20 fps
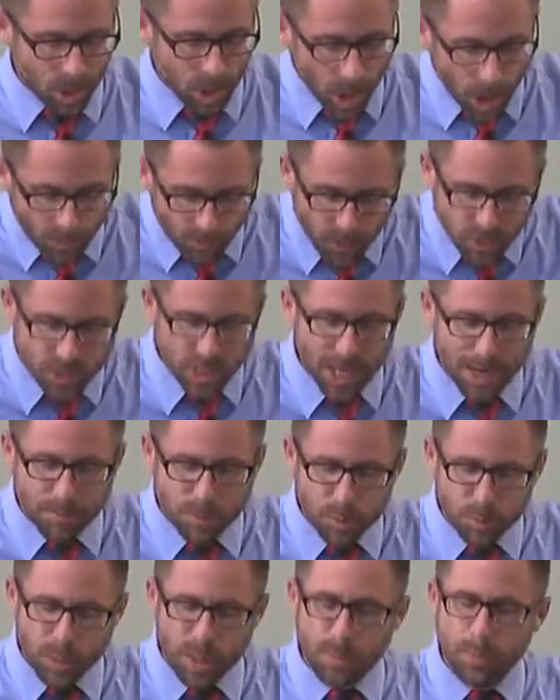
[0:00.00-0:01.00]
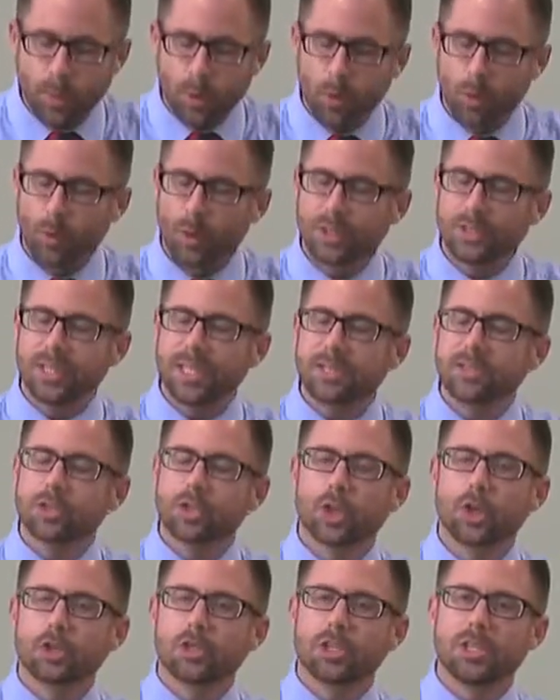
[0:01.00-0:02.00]
Oftentimes people resist
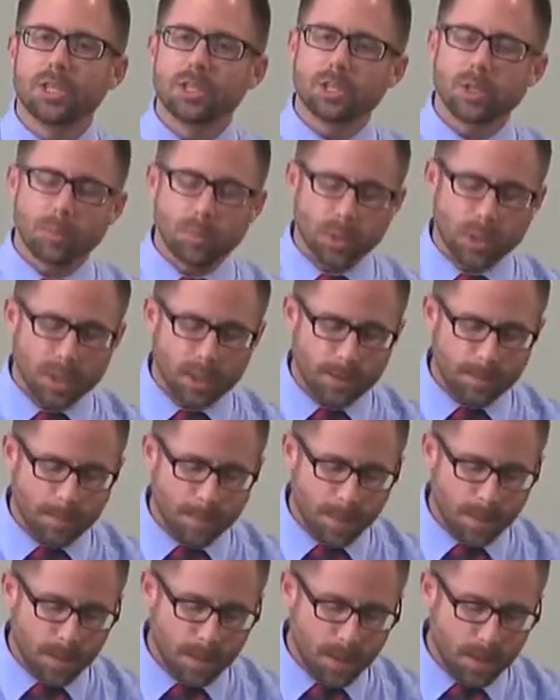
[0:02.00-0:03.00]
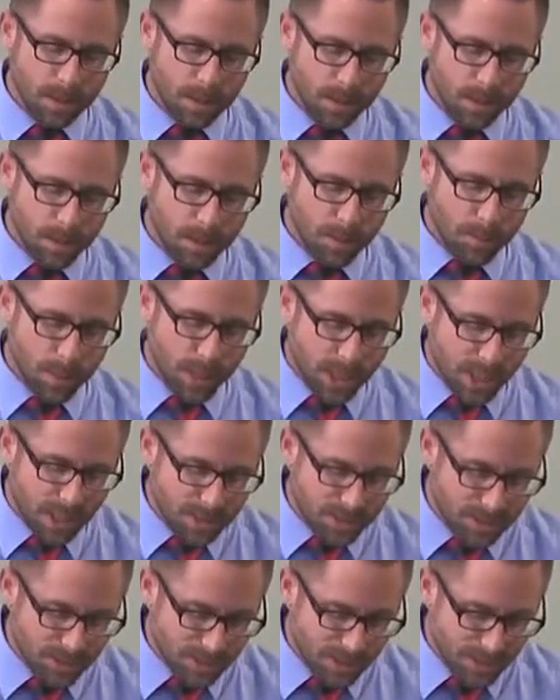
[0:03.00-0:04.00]
church discipline
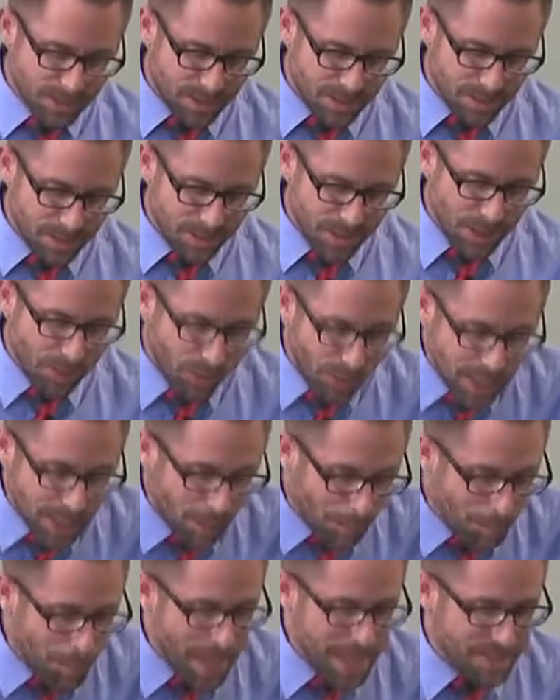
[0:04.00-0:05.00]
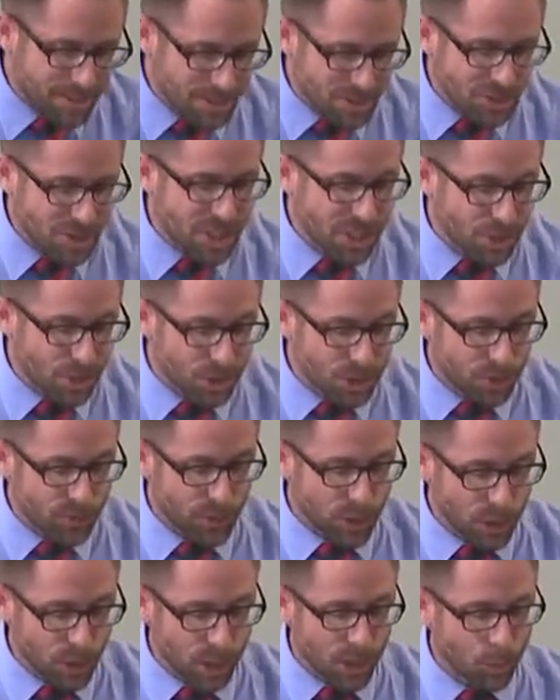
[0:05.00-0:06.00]
because they think it makes sinners
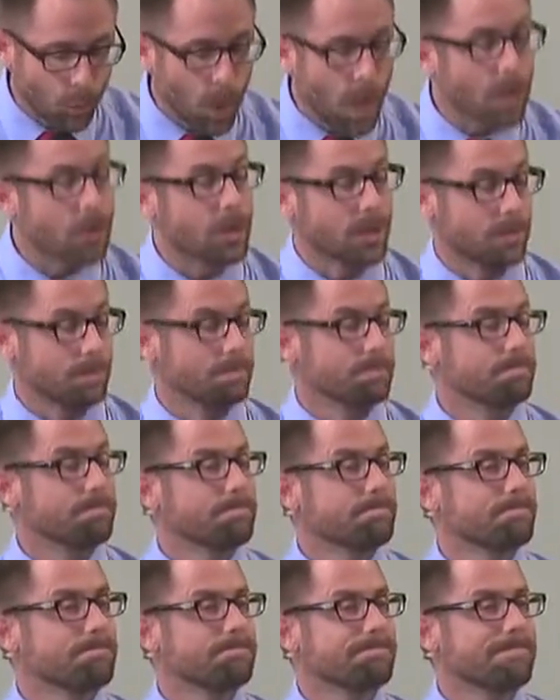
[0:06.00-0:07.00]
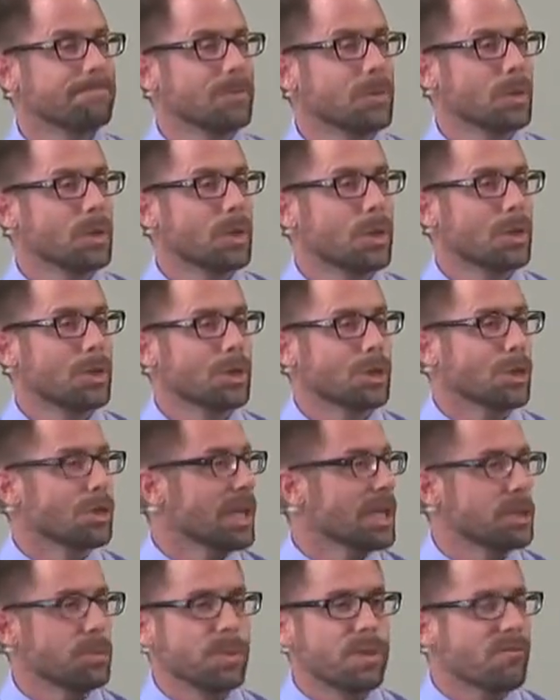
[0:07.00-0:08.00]
feel unwelcome. So
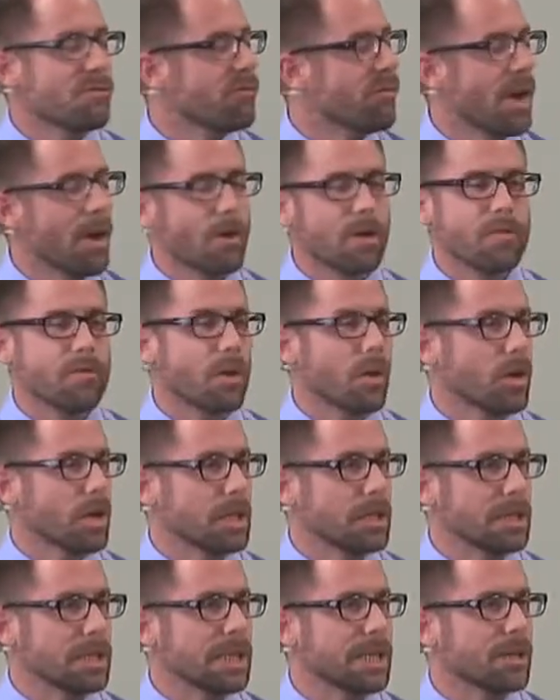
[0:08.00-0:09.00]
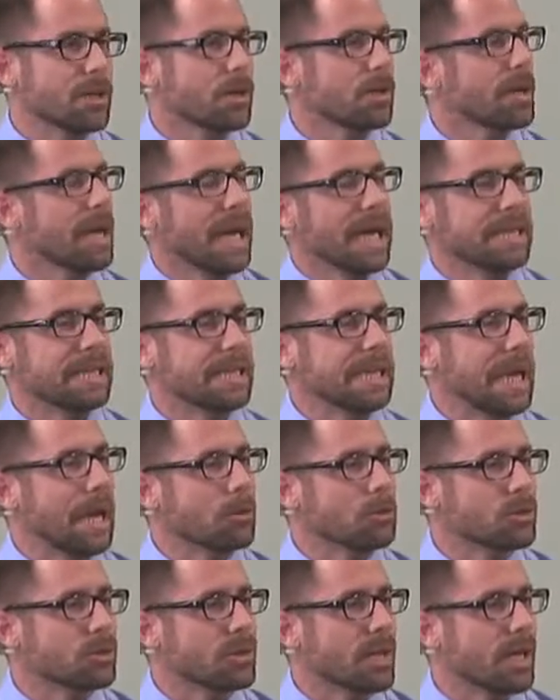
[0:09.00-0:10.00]
let's be very, very clear at the
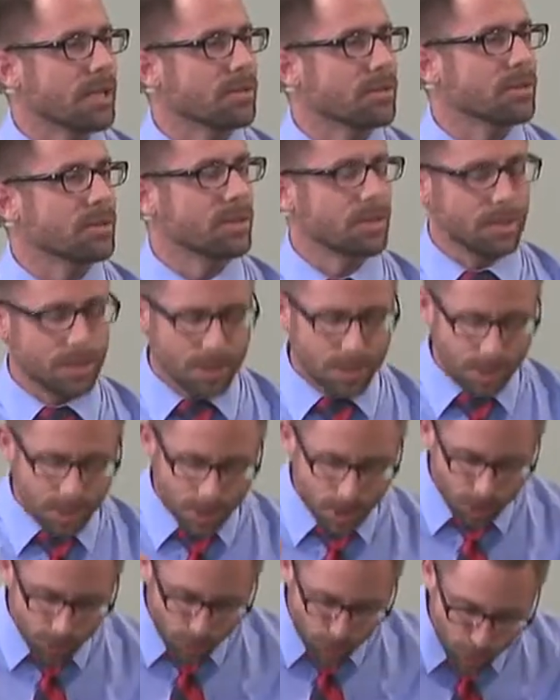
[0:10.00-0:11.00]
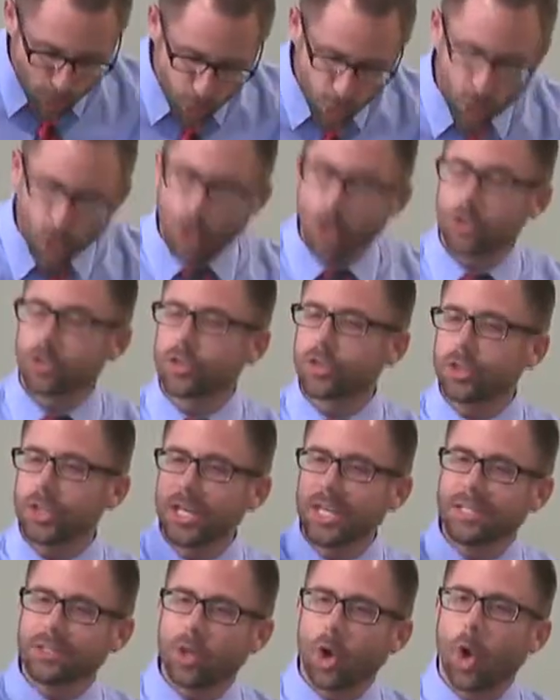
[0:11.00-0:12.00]
outset. The church
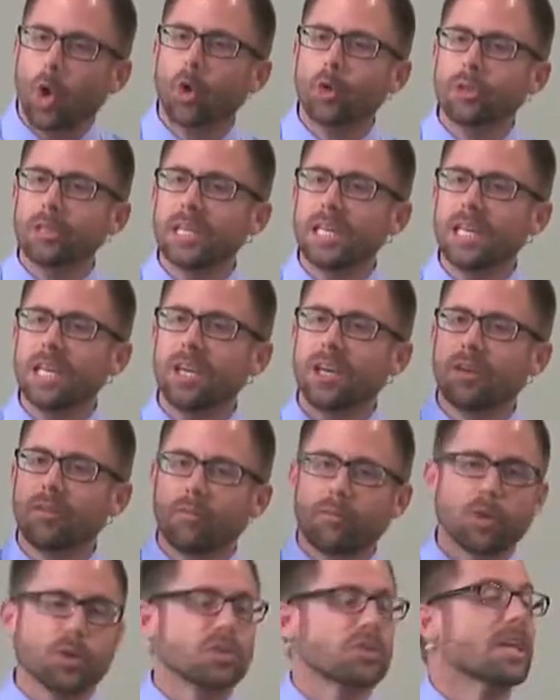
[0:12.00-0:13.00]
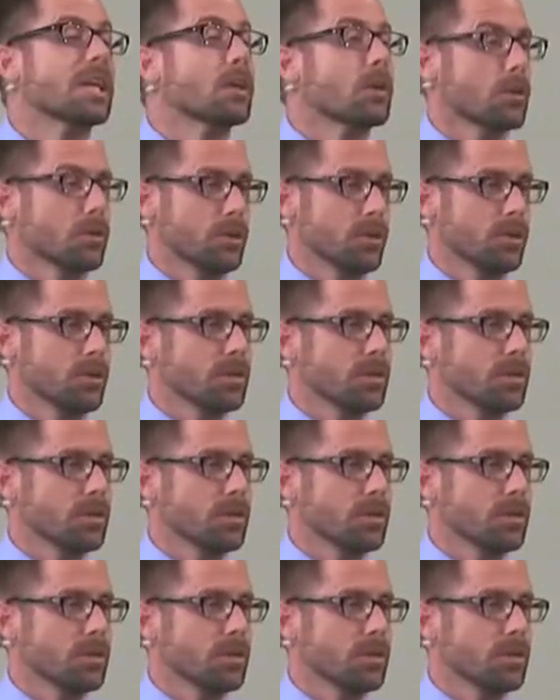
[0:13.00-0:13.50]
is only for sinners.